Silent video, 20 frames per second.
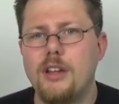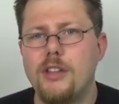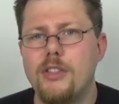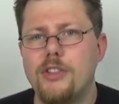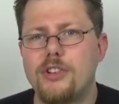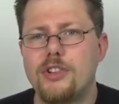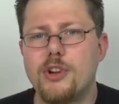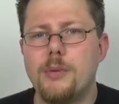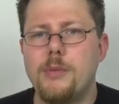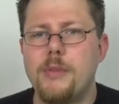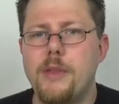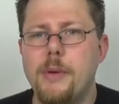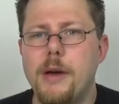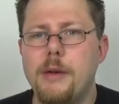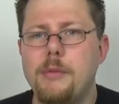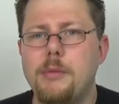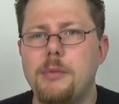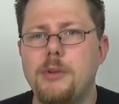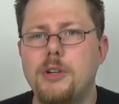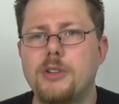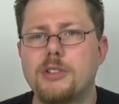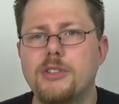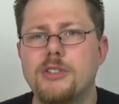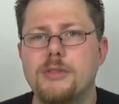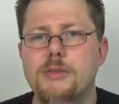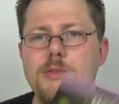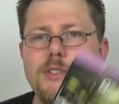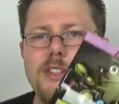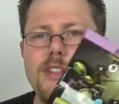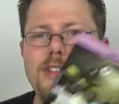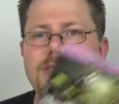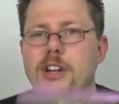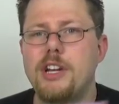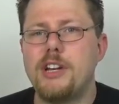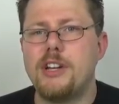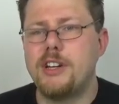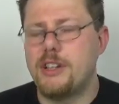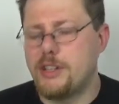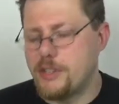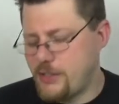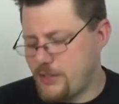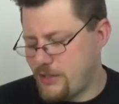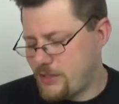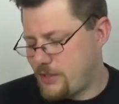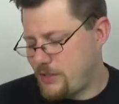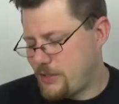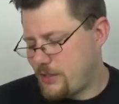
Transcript: The shop and the pub are blocked, so you rehearse.